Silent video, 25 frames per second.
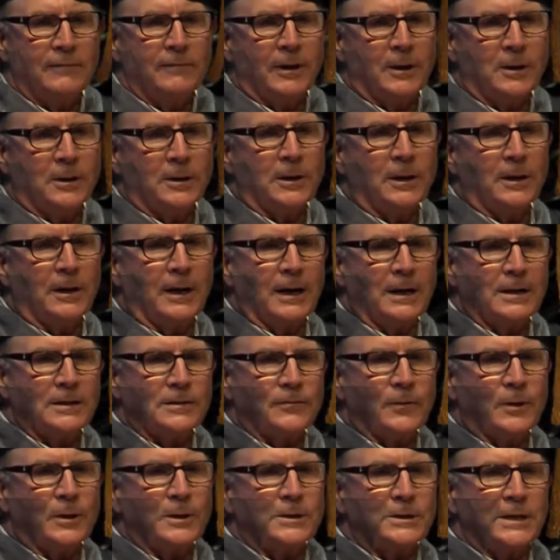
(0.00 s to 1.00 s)
veterinarian as
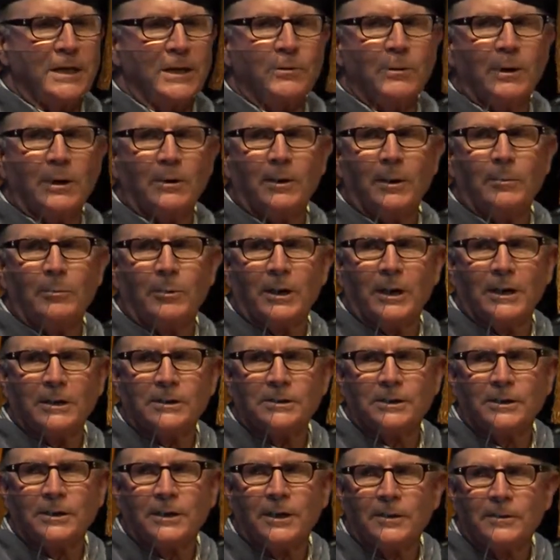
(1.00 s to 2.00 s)
far as equine
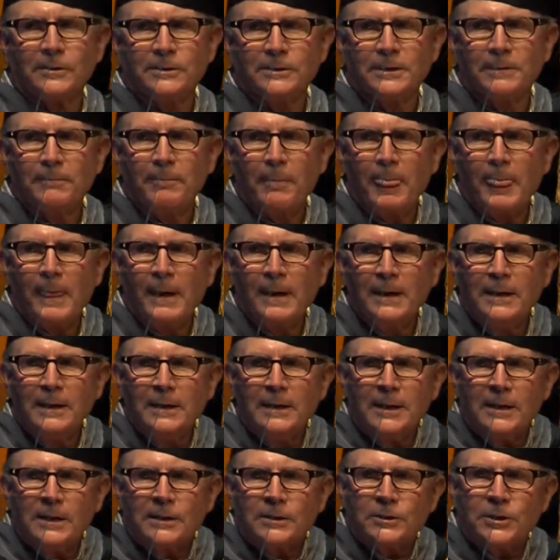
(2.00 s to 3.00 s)
reproduction goes.
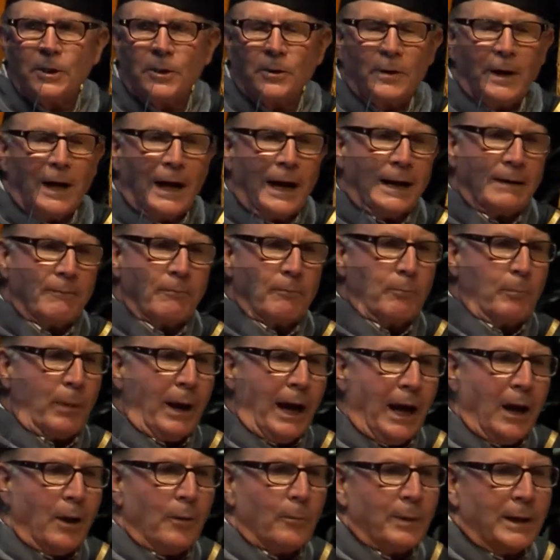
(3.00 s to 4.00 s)
So I
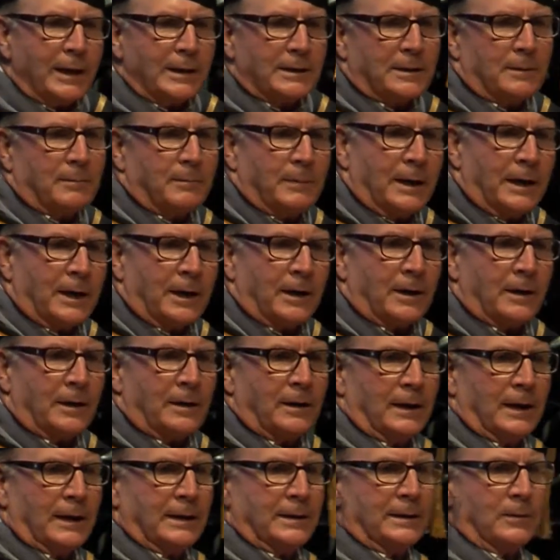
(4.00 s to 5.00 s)
palpate the
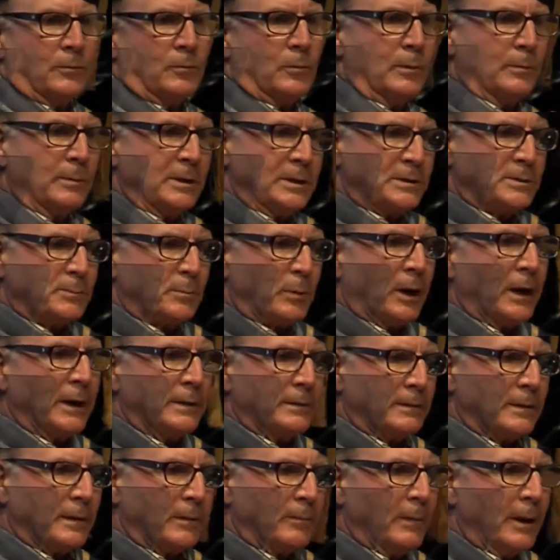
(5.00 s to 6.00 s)
mare, and the woman's
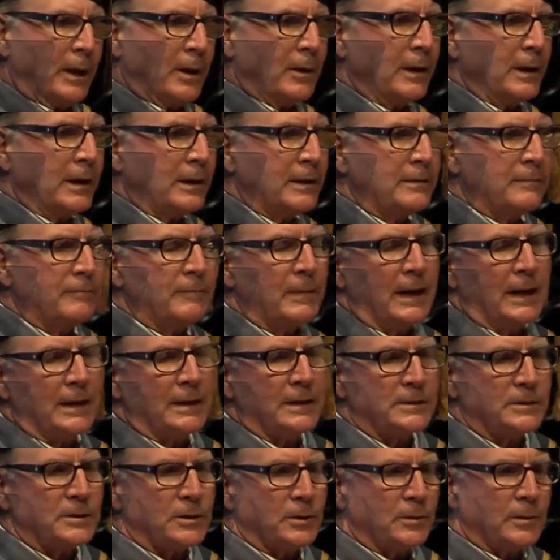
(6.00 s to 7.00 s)
brought the mare in,
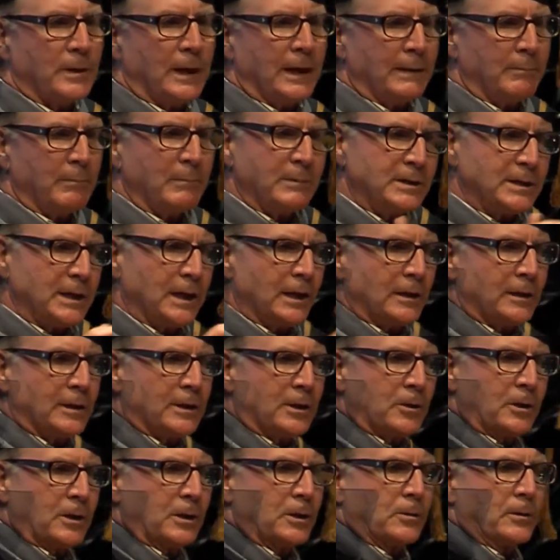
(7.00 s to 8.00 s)
and so I'm telling
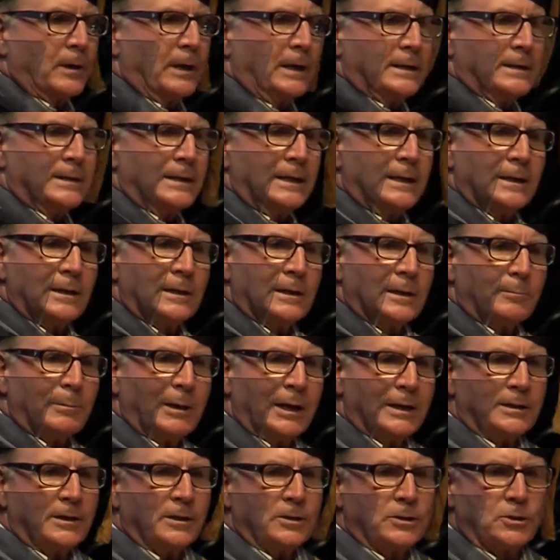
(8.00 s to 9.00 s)
her a great deal
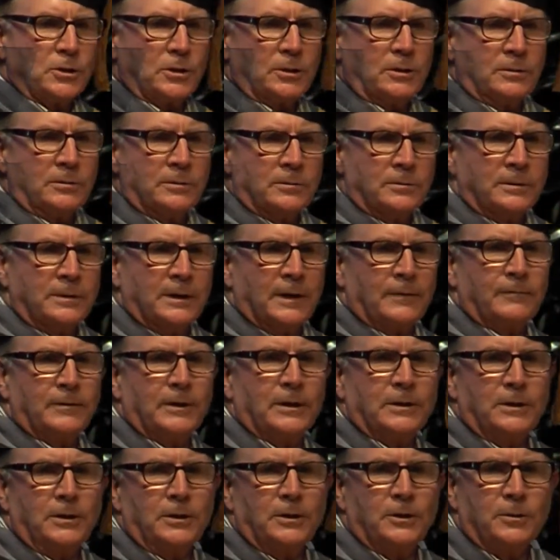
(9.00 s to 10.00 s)
about the tone of
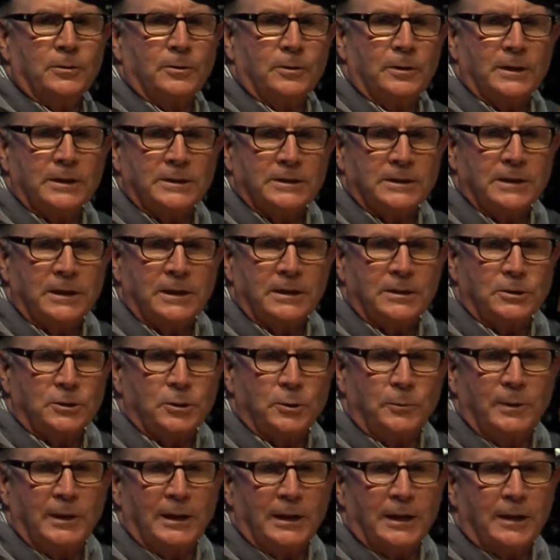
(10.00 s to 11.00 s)
the uterus and the
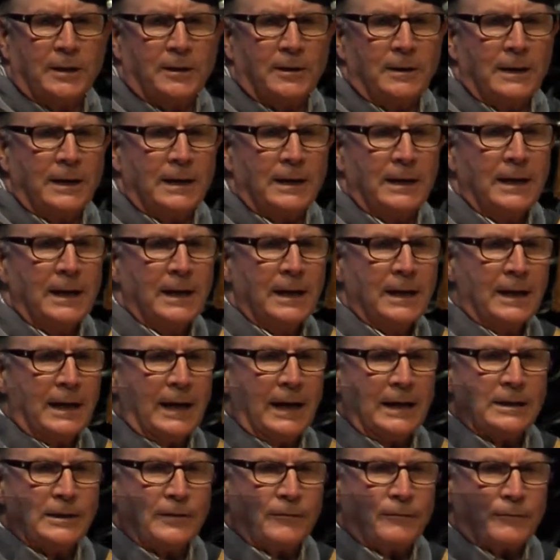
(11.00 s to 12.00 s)
tubularity
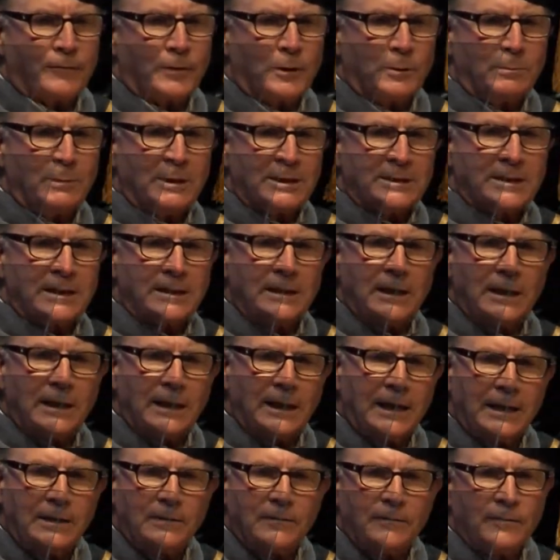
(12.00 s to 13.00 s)
and the firmness and the
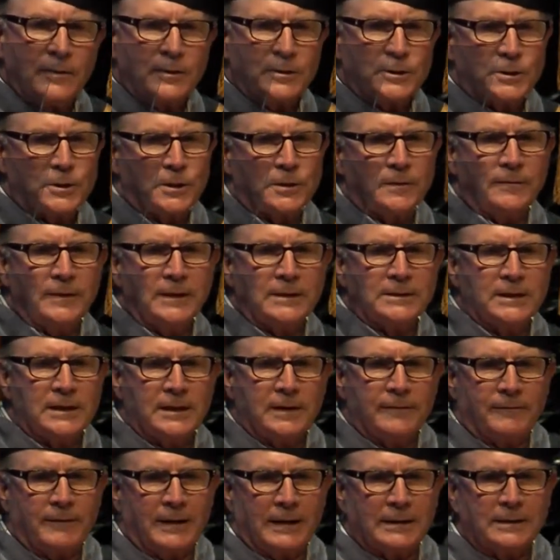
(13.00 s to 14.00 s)
length of the cervix
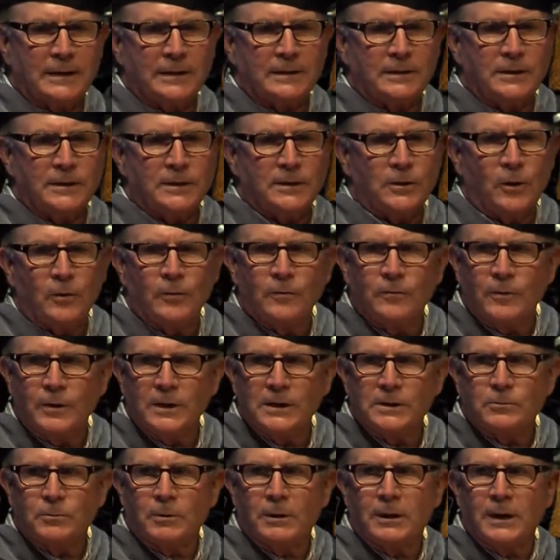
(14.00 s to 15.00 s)
and the fact that the
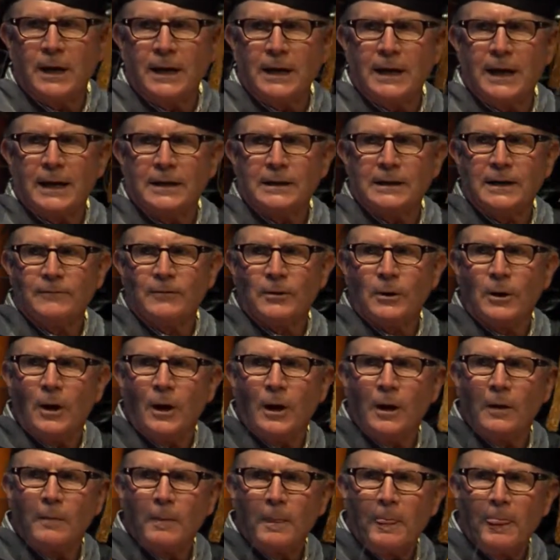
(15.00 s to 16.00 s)
ovaries were not active at
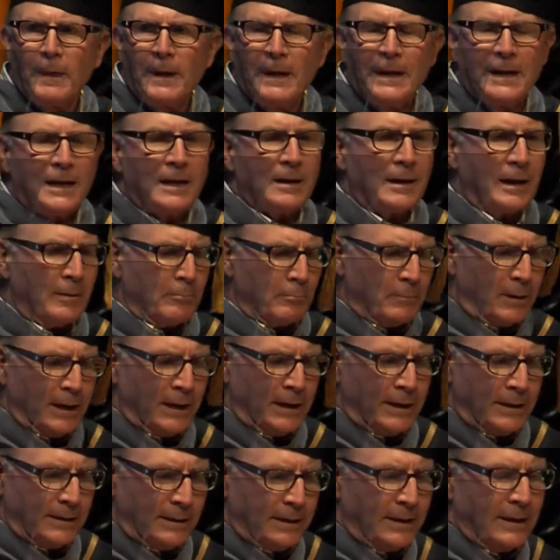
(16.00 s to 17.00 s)
all. Now,
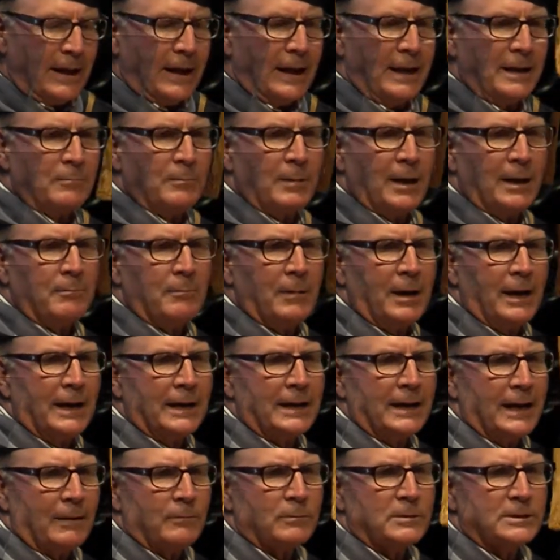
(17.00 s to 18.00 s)
in my
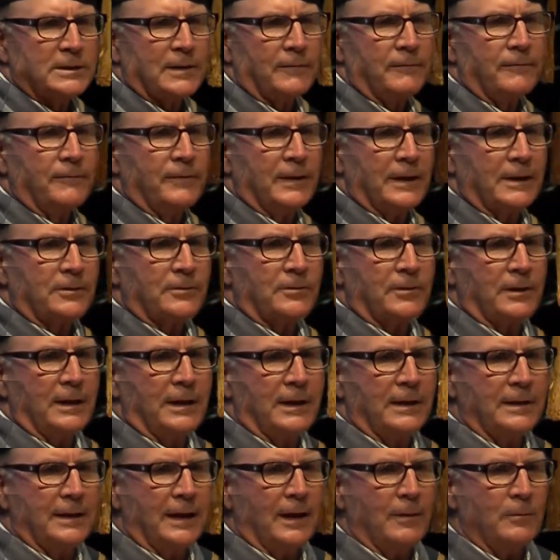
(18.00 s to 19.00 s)
mind, that was a victory.
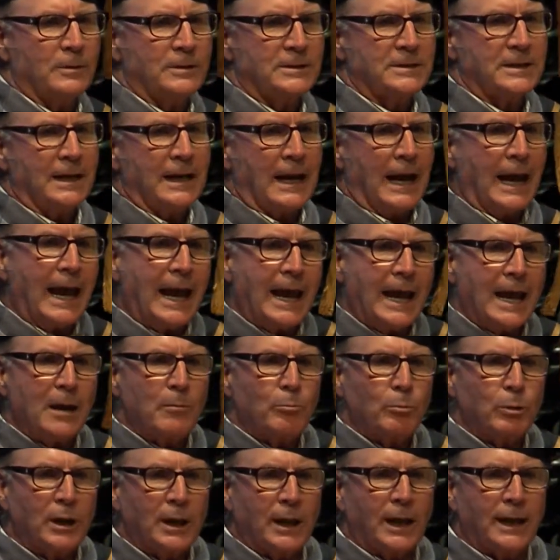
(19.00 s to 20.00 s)
That was an A+.
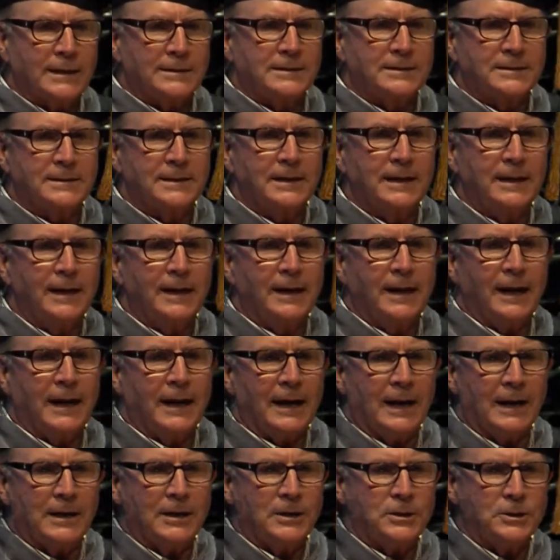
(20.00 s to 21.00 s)

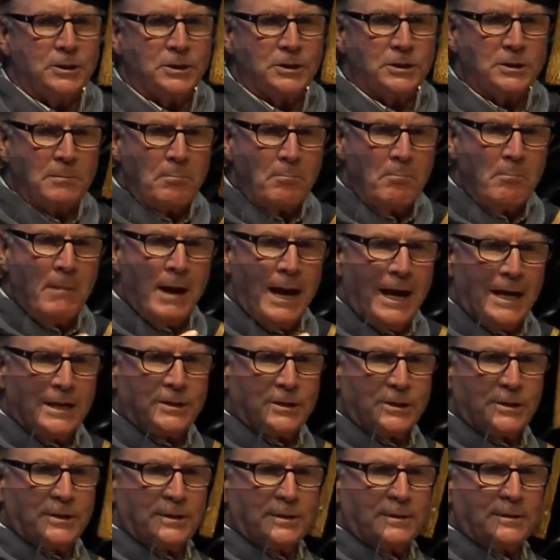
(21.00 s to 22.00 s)
And I could just
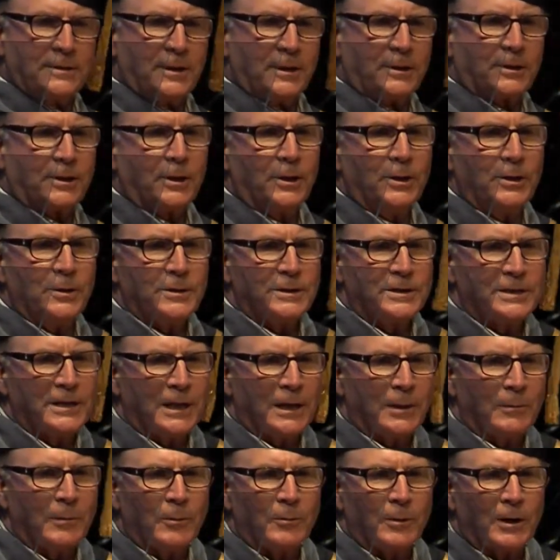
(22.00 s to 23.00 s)
imagine Dr. Hughes
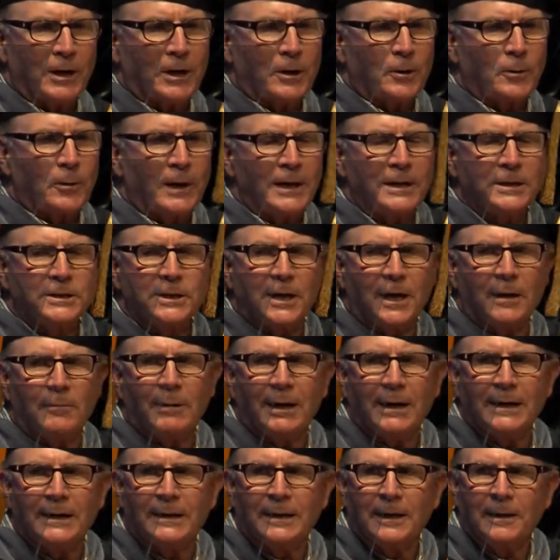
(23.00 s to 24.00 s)
telling me what a great job
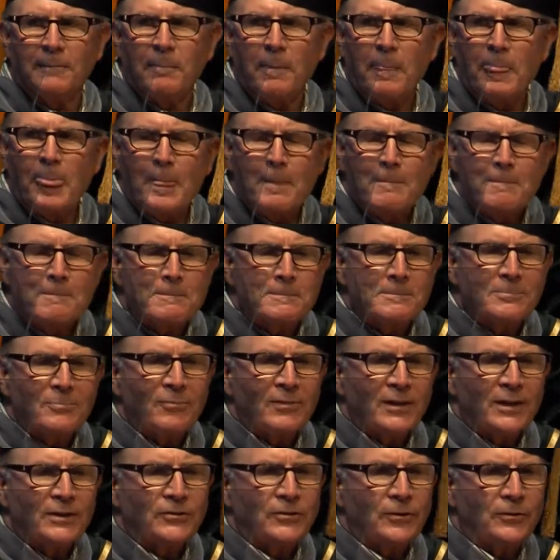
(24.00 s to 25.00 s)
I'd done.
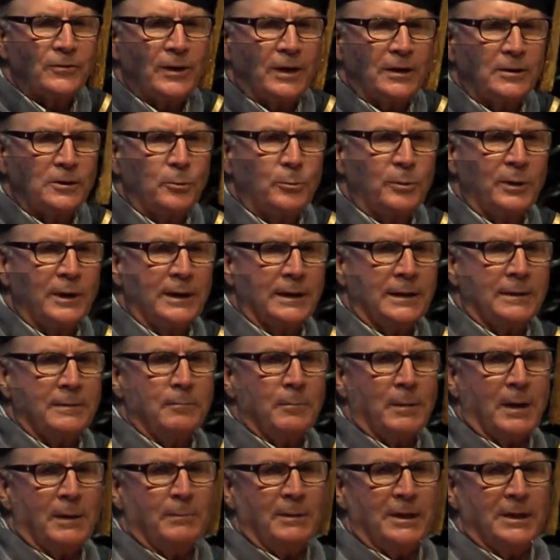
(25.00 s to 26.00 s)
So Dr. Britton,
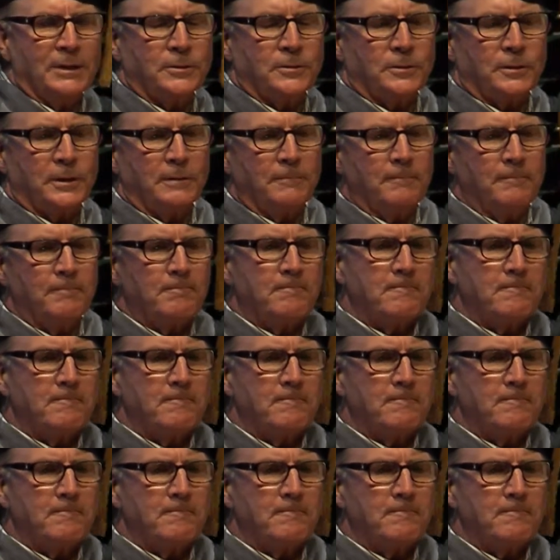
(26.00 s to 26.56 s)
my mentor,